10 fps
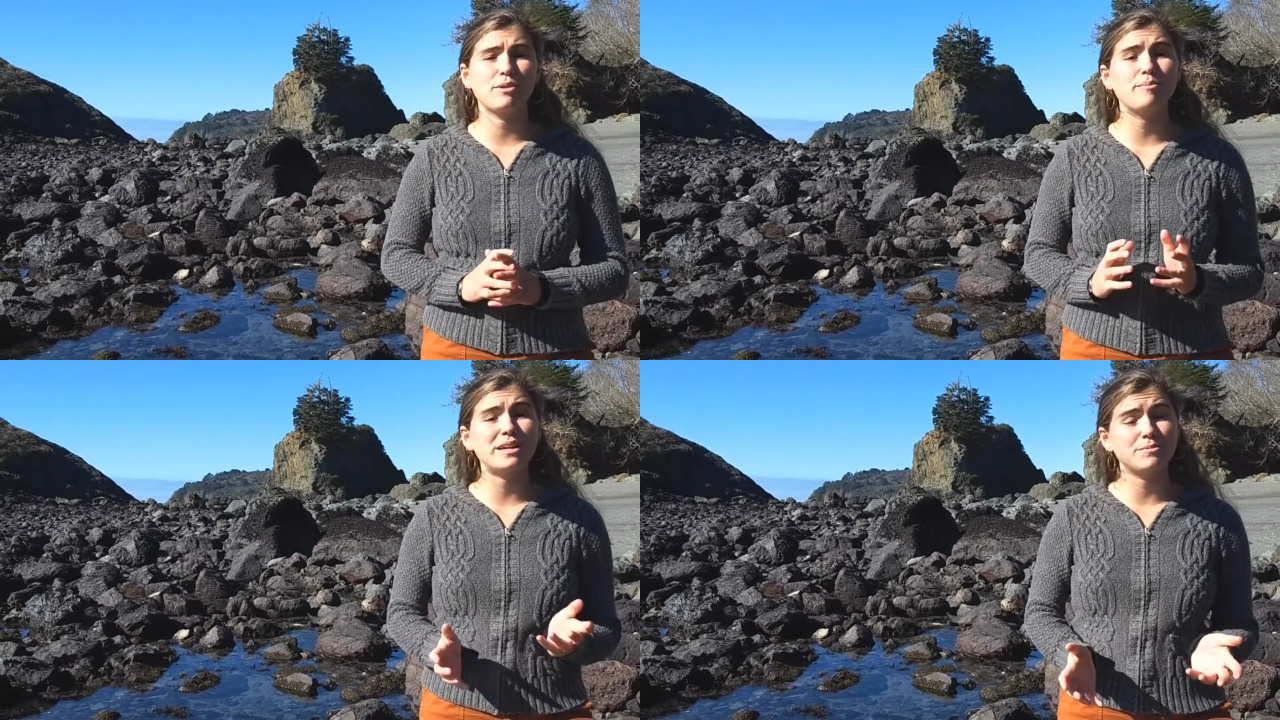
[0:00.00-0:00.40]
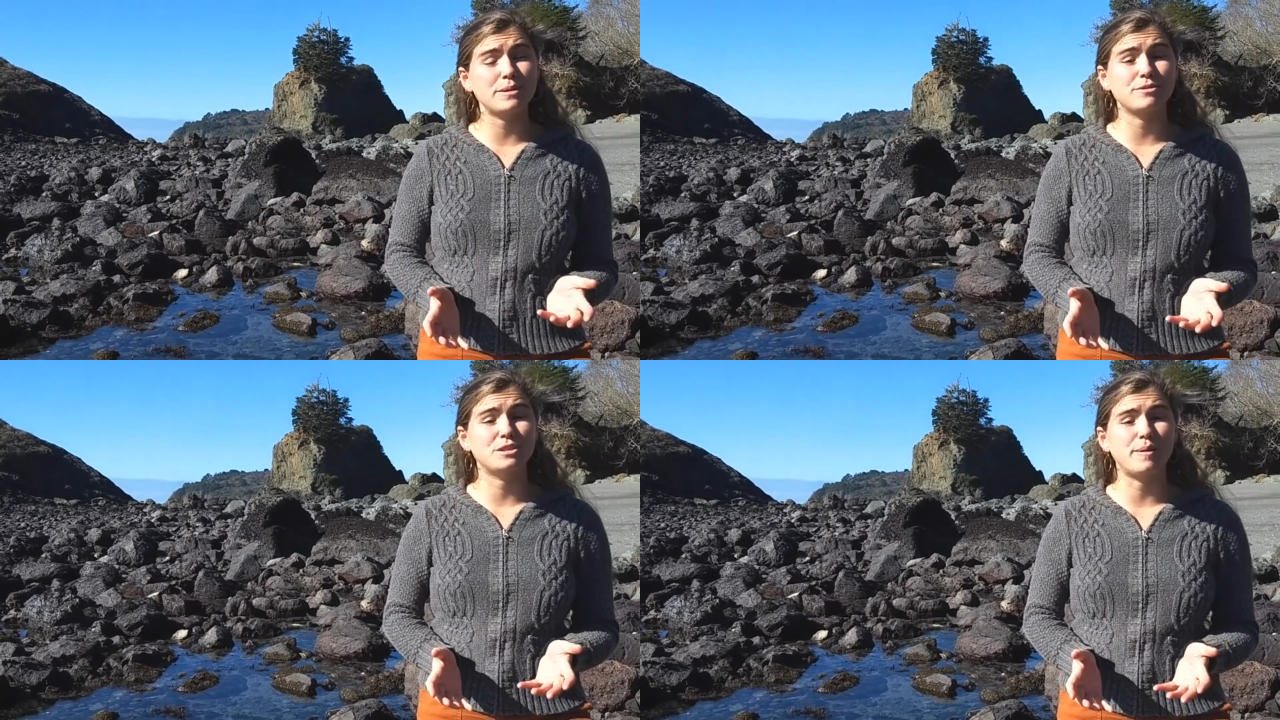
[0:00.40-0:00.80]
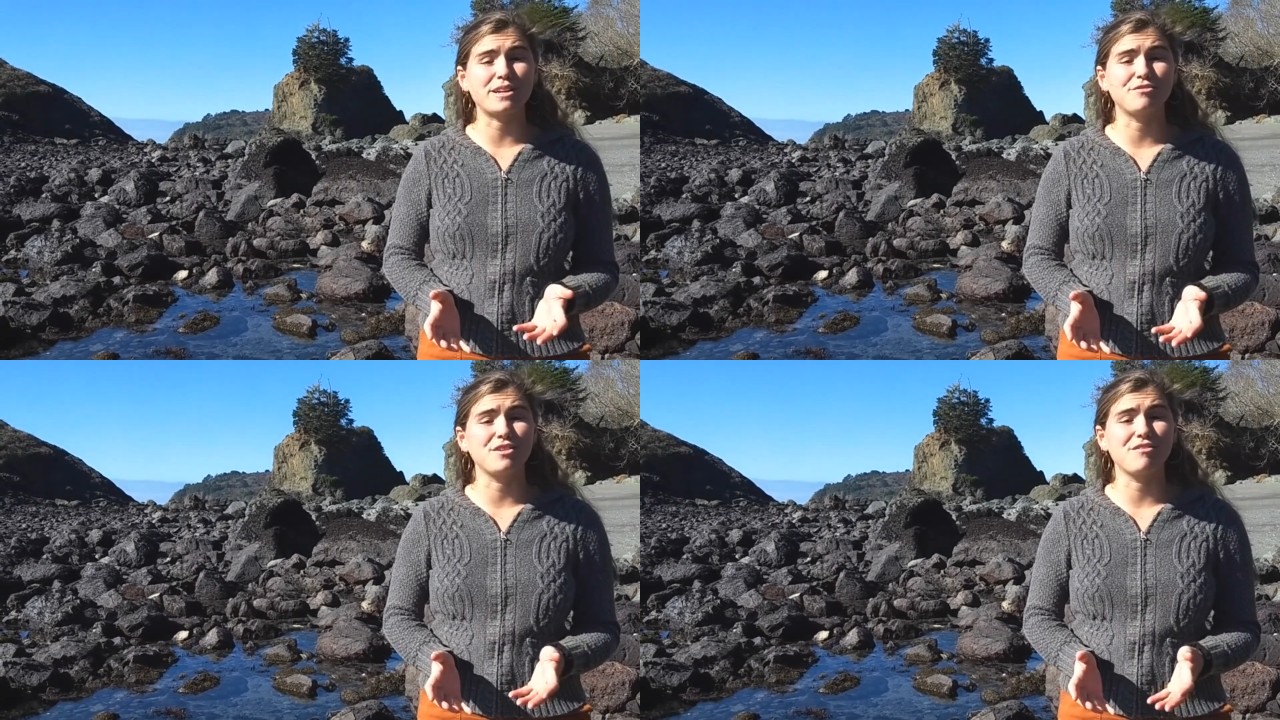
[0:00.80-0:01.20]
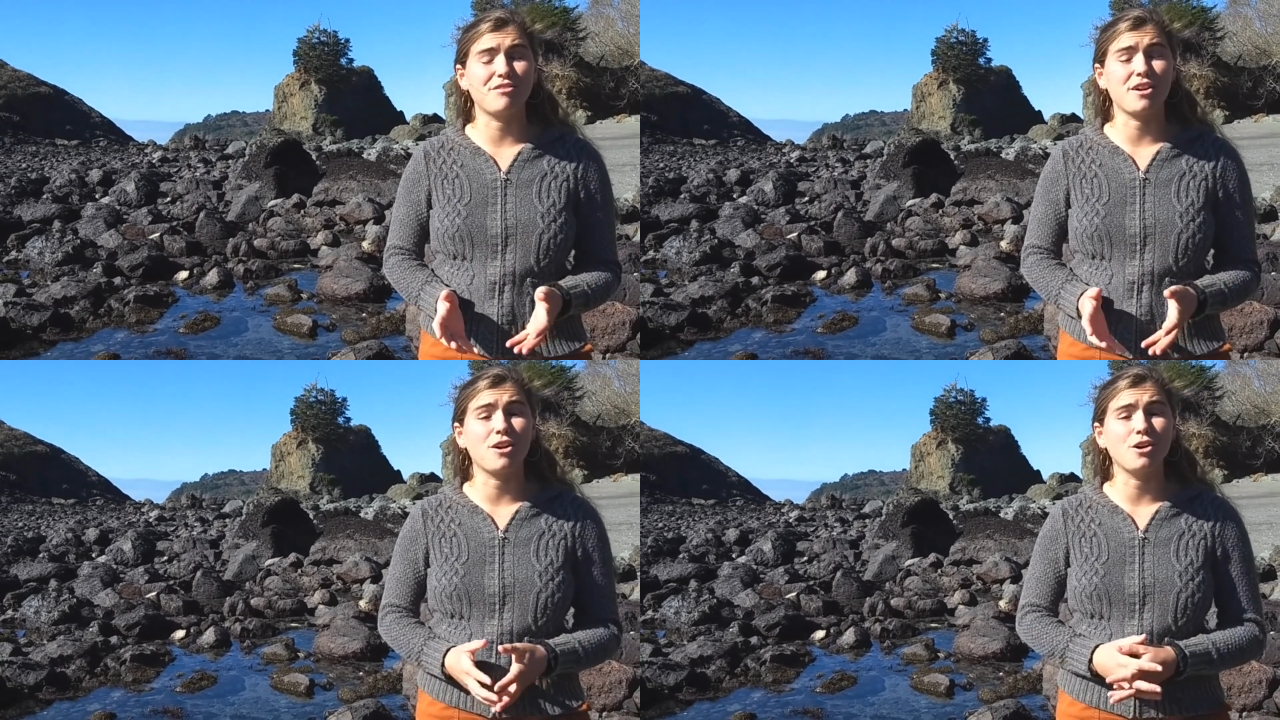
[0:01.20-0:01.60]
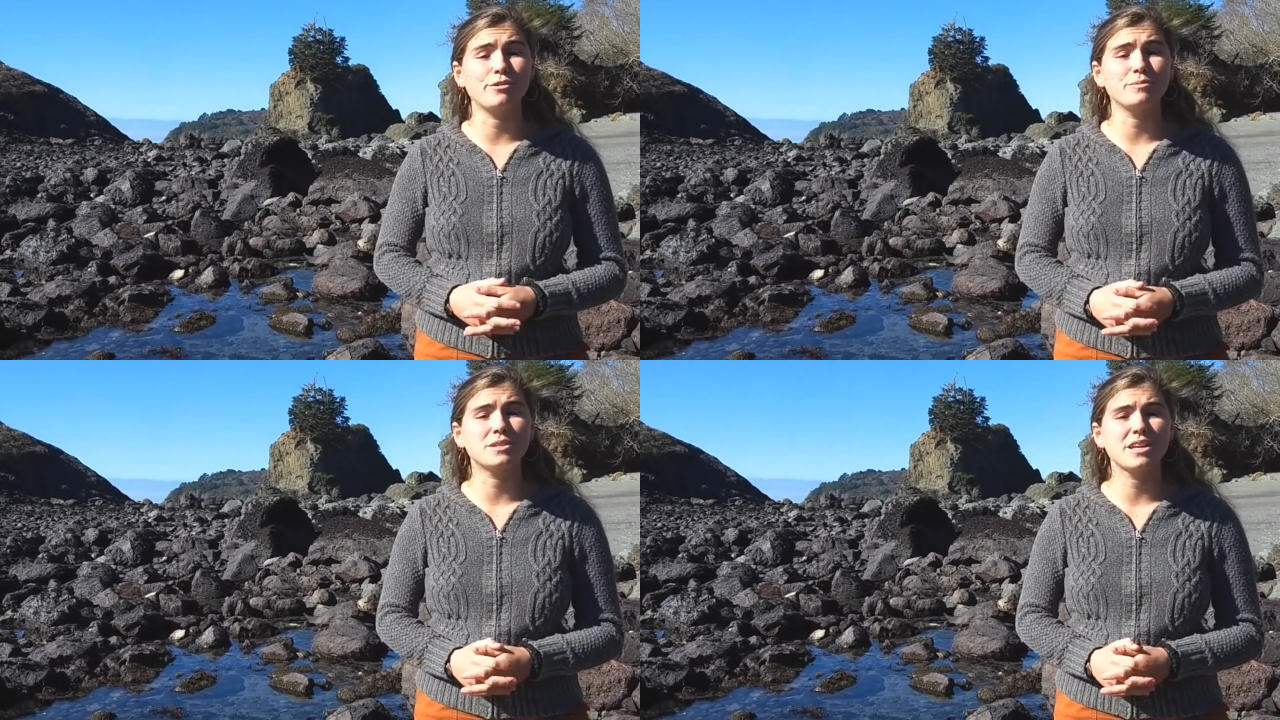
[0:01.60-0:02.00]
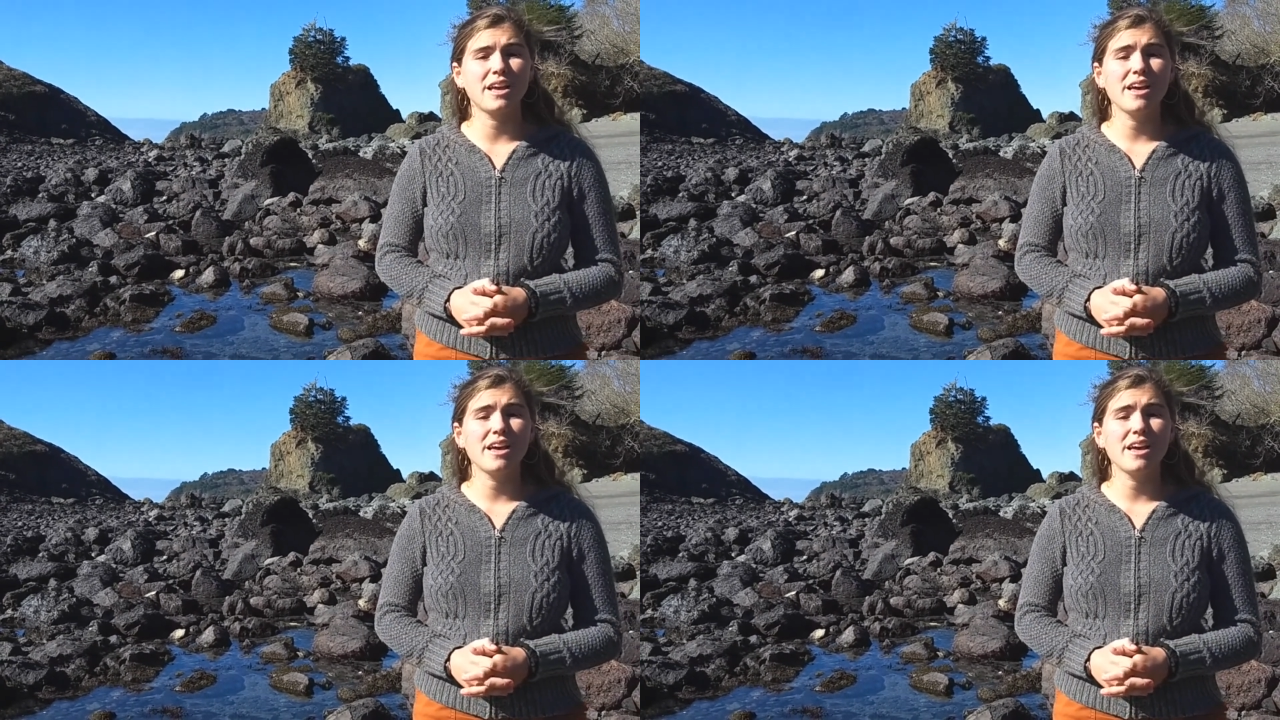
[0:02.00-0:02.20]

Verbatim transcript: so we must be respectful of their homes.